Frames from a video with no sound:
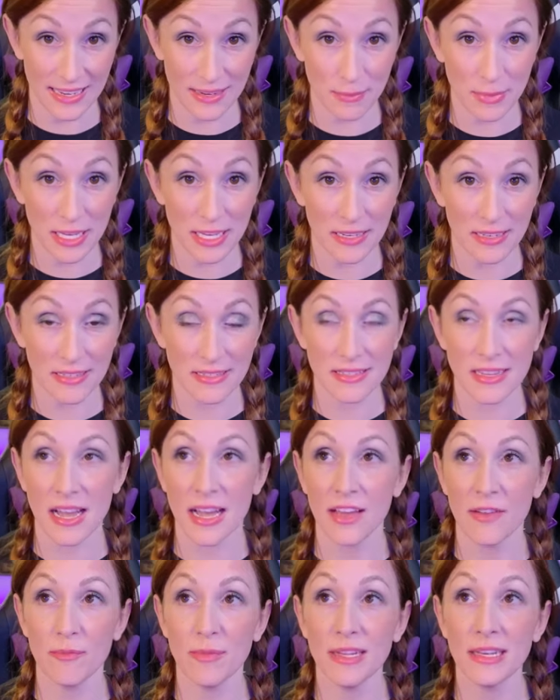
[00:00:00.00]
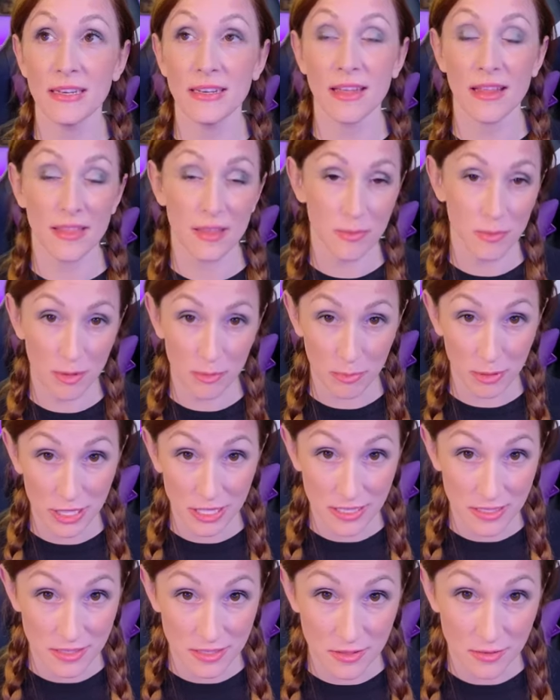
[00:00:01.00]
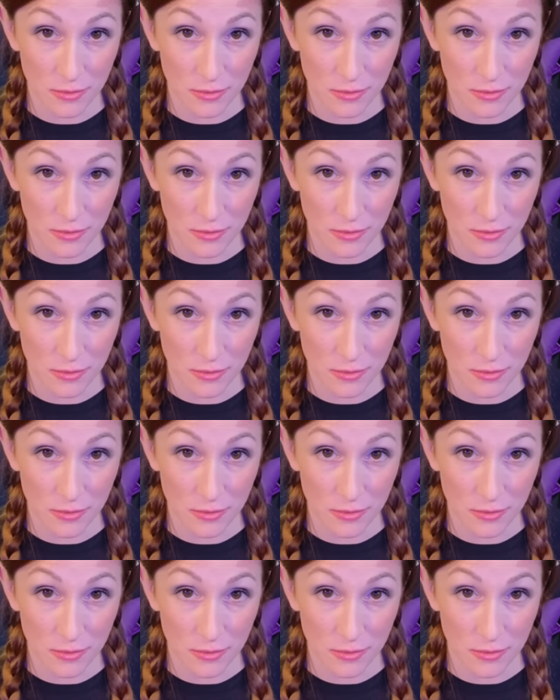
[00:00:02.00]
because I've been nothing but pleased